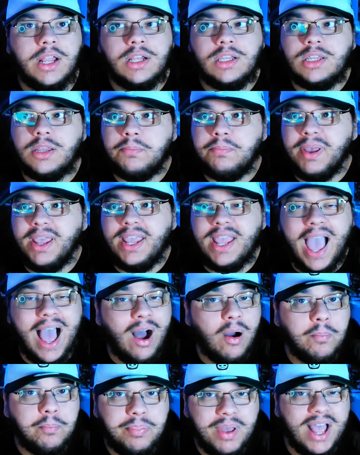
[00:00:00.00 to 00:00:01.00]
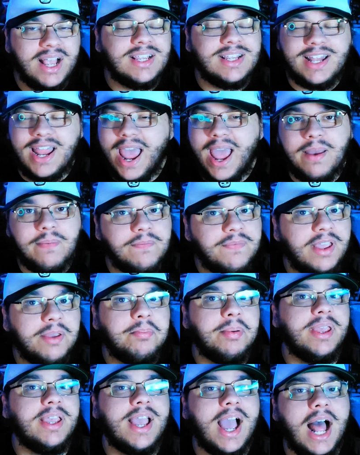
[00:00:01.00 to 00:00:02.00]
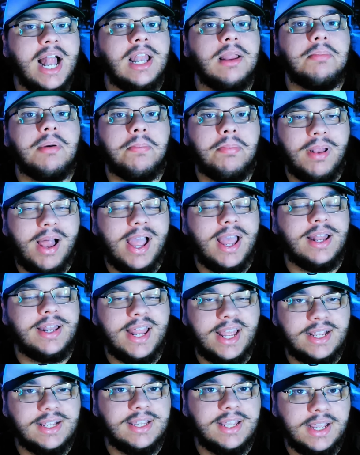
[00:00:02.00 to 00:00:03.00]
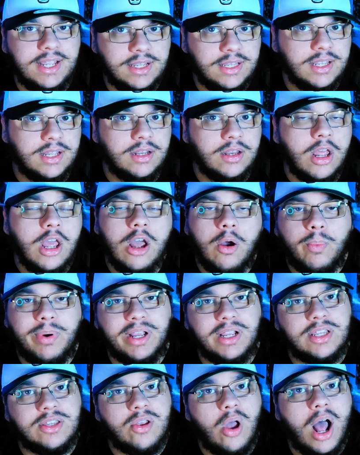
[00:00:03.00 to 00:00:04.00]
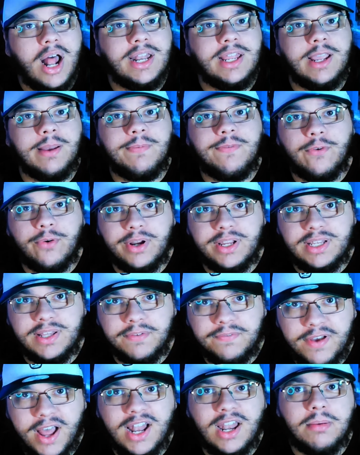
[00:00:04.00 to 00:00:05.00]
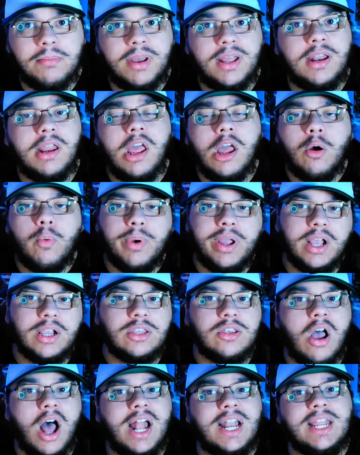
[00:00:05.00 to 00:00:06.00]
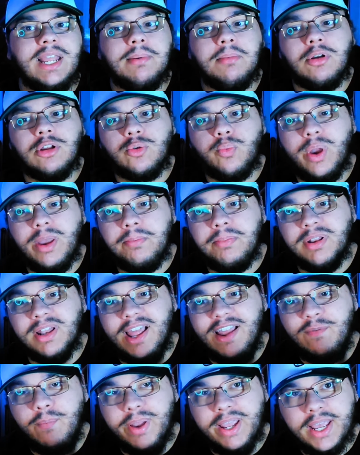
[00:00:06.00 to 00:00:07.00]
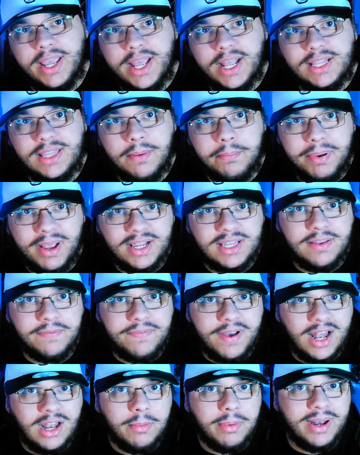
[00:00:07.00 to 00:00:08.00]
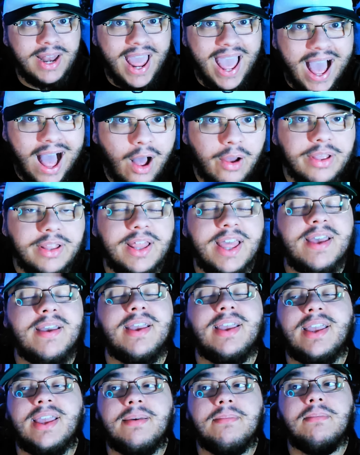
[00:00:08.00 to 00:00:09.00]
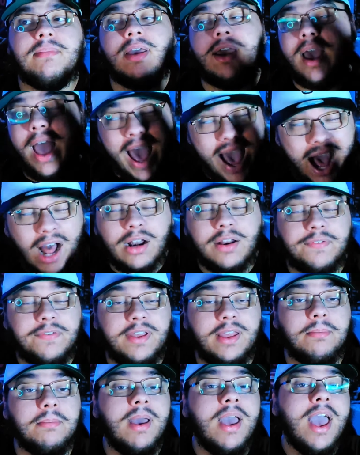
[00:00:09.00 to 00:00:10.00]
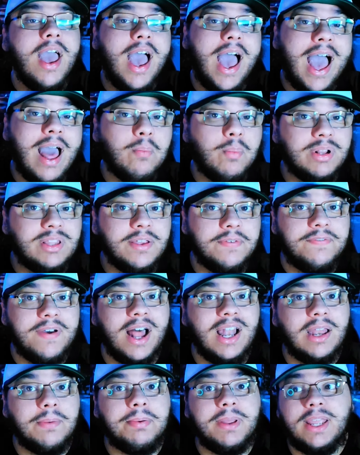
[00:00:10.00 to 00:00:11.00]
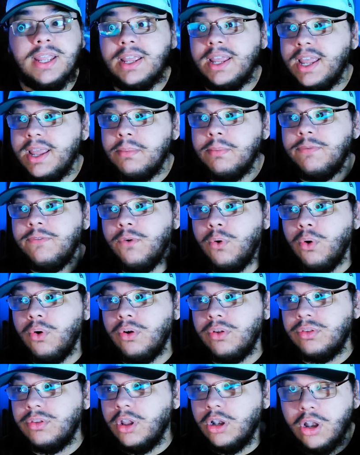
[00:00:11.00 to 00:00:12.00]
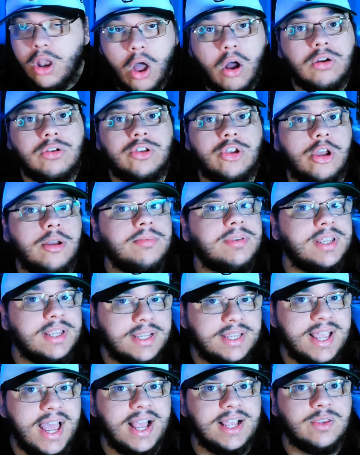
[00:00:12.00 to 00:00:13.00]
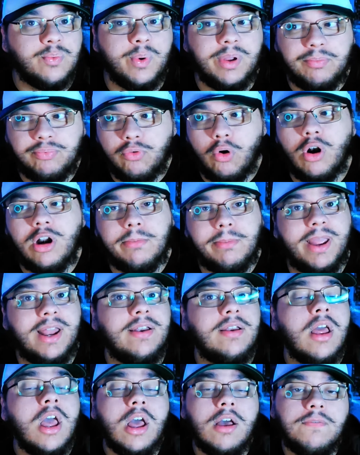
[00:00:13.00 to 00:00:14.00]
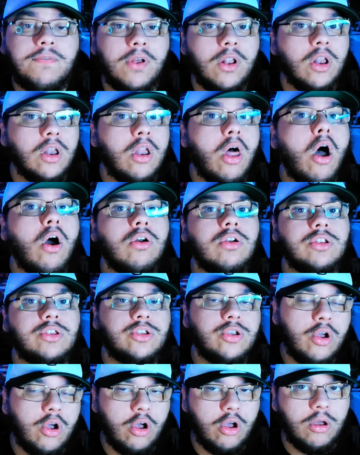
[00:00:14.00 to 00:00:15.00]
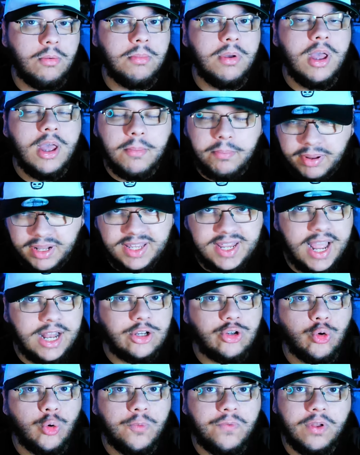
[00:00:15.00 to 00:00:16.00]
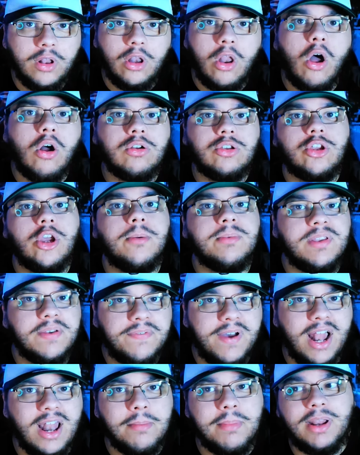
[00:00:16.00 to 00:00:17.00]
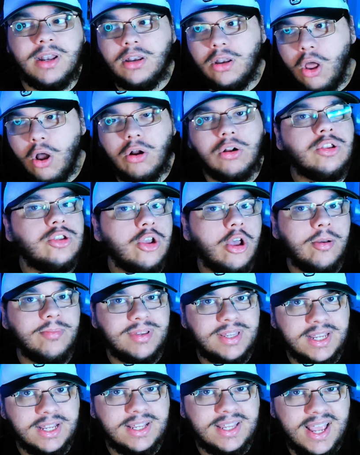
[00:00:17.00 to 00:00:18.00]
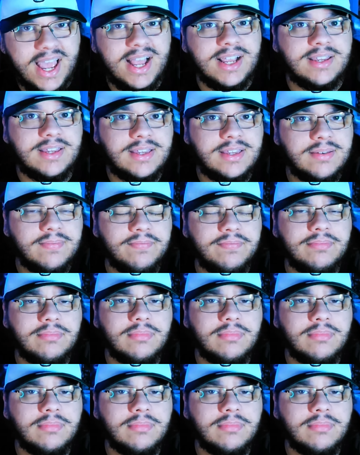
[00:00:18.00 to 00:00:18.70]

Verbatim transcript: to be our best MVP caliber player next season. We are signing him for his development. We are signing him because we believe we could get the best development out there, him out of him, and we're developing him for the long-term success. We brought him in for long-term potential, for long-term development, long-term success.